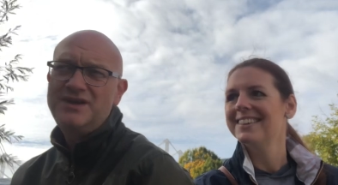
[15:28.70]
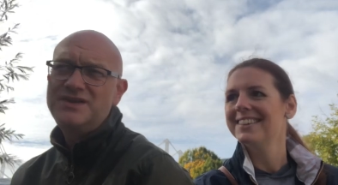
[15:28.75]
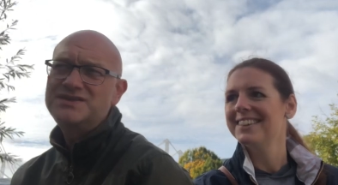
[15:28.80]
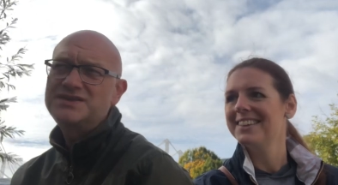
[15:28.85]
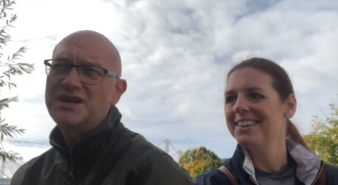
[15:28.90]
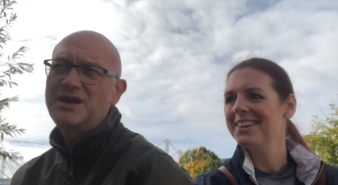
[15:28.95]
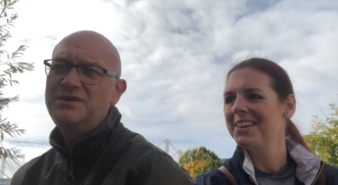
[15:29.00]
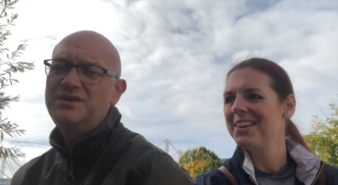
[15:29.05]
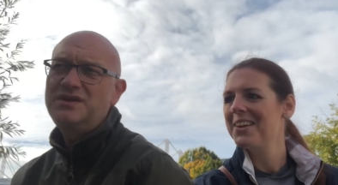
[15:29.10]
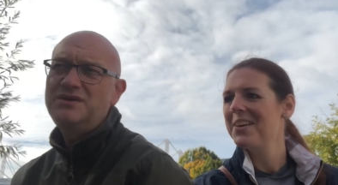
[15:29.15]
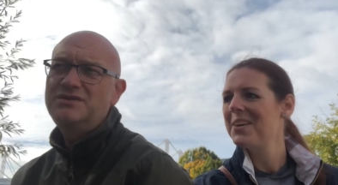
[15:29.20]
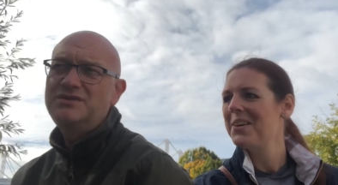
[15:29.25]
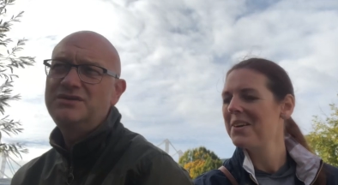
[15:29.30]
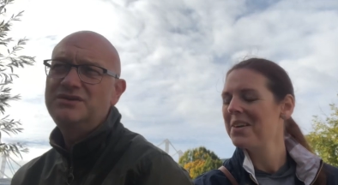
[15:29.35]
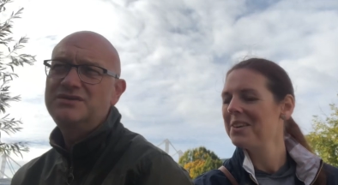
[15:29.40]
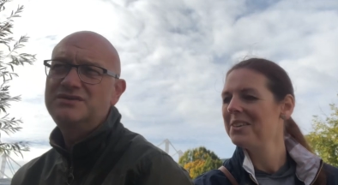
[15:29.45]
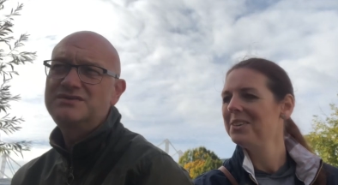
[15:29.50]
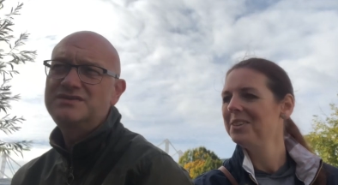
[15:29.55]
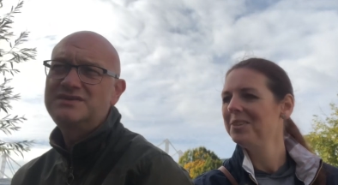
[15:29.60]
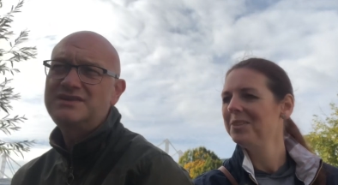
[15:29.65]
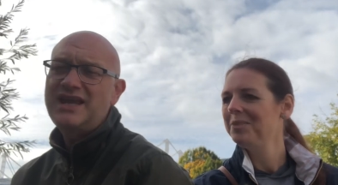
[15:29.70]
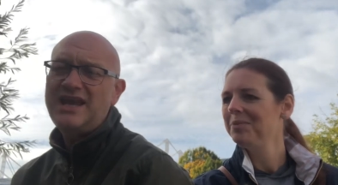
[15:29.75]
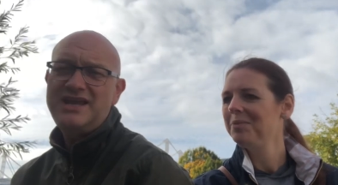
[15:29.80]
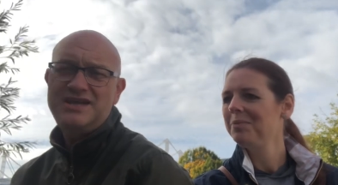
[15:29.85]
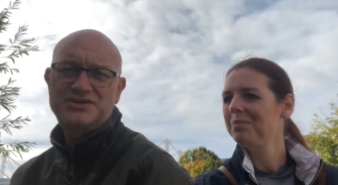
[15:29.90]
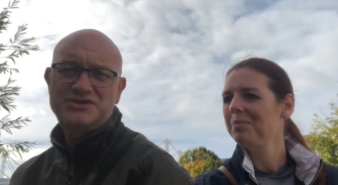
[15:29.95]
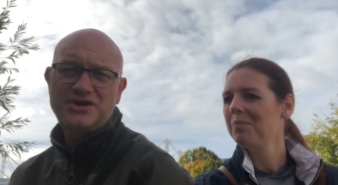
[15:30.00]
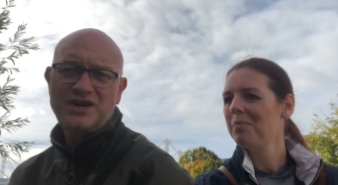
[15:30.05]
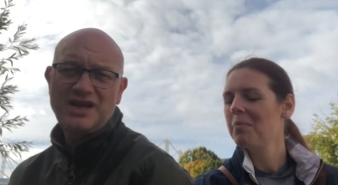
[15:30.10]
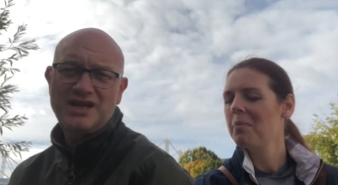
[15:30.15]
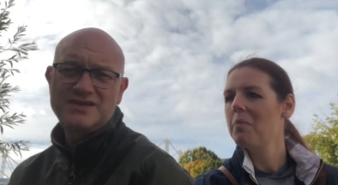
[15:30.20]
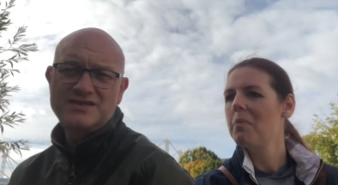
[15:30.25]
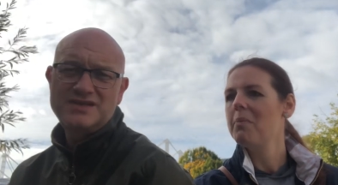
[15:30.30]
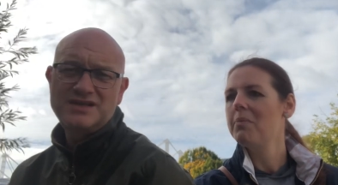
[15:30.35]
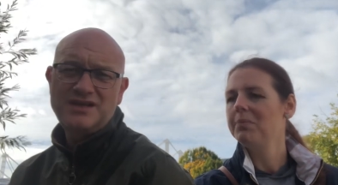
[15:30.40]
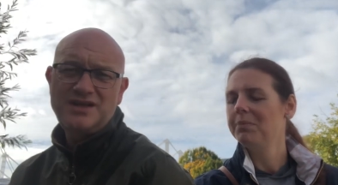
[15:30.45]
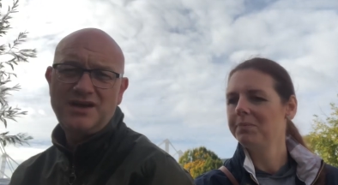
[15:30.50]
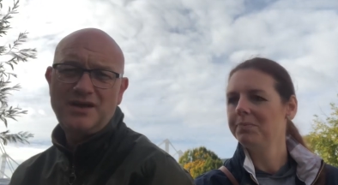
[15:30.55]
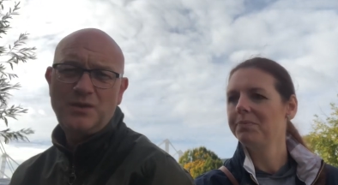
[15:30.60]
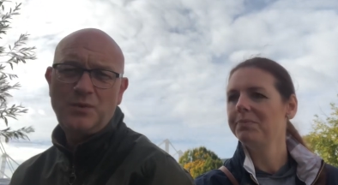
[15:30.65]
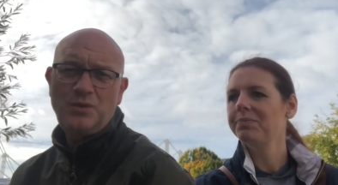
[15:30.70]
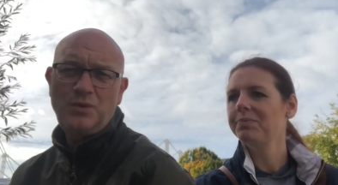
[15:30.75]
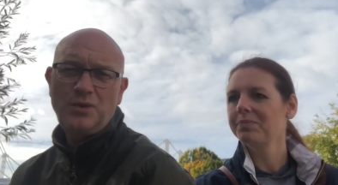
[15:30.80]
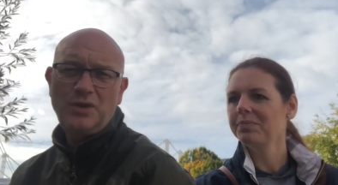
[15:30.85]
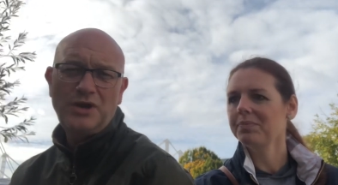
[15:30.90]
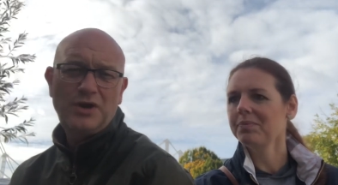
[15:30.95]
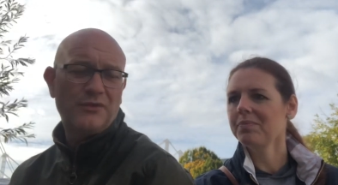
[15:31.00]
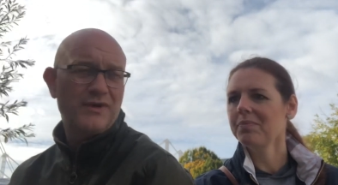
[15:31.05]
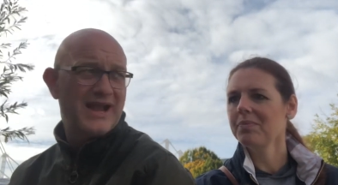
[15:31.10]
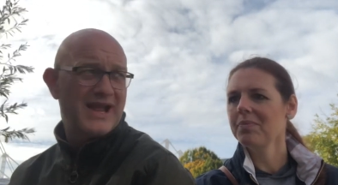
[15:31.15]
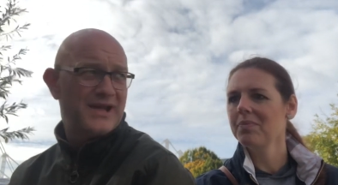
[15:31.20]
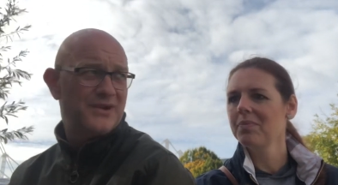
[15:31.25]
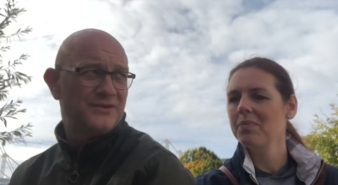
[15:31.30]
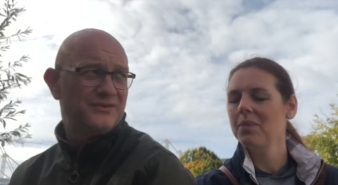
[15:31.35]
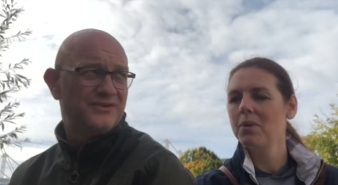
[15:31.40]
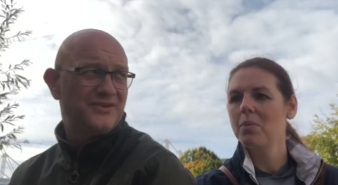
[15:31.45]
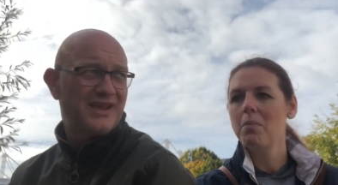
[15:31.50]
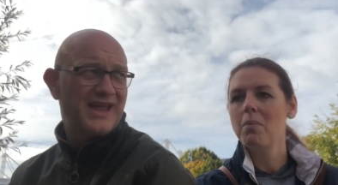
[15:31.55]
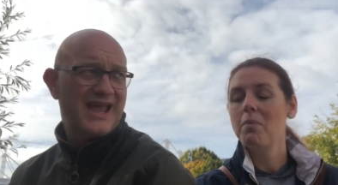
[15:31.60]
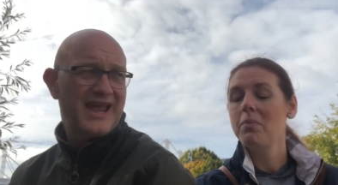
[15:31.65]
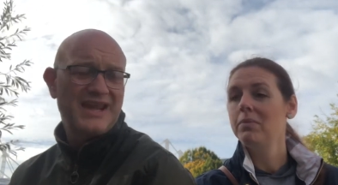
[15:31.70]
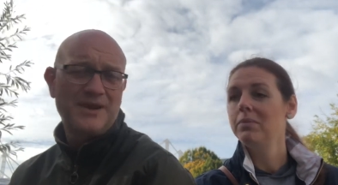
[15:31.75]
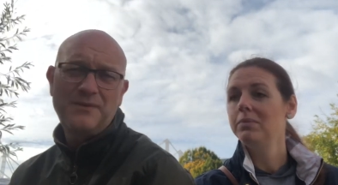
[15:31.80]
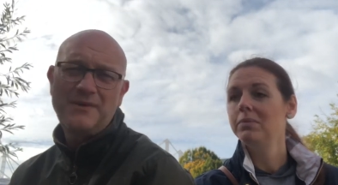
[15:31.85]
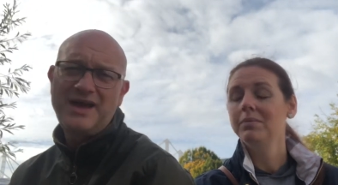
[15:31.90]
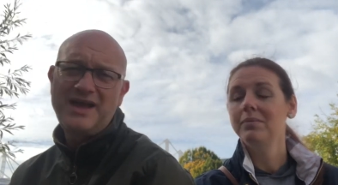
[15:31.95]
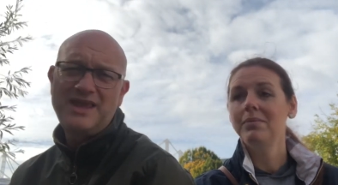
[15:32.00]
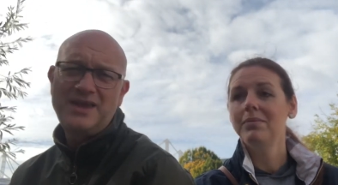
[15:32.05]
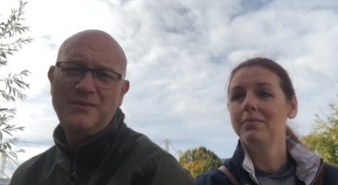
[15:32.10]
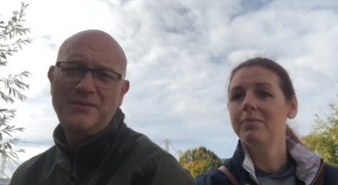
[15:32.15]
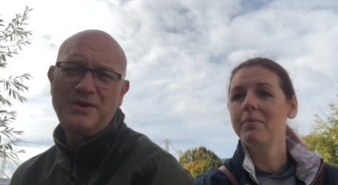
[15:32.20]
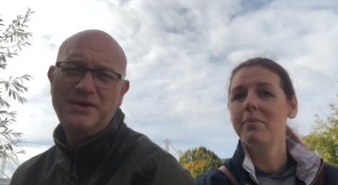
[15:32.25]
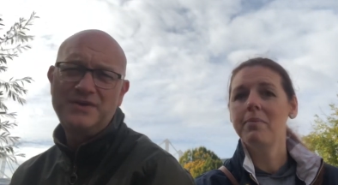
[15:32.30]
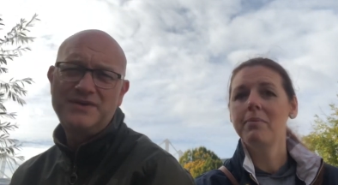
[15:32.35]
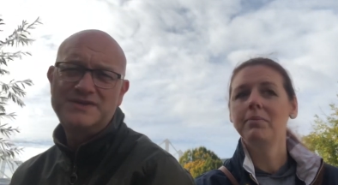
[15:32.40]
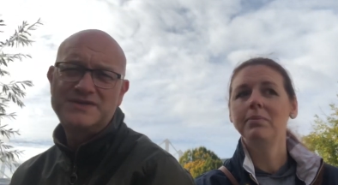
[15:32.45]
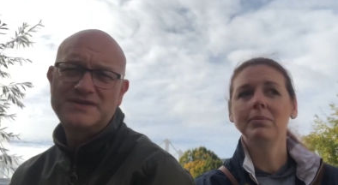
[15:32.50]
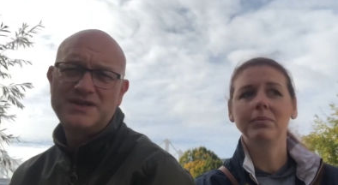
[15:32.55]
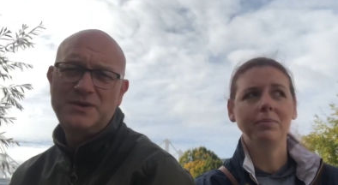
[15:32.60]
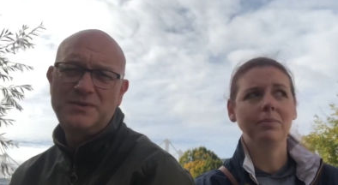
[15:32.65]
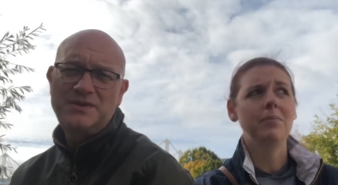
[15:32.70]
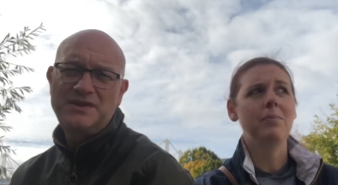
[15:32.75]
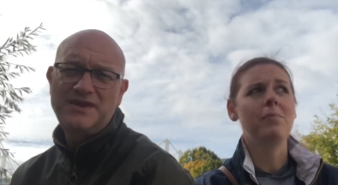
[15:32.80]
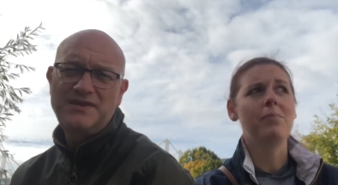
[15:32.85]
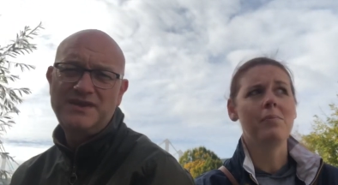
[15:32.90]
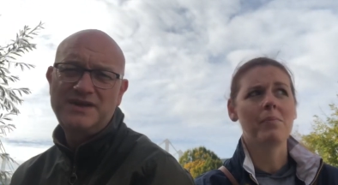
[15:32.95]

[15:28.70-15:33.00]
Speaker 1: so you could get your drinks and kind of walk around anywhere you wanted to mm. within hmm. the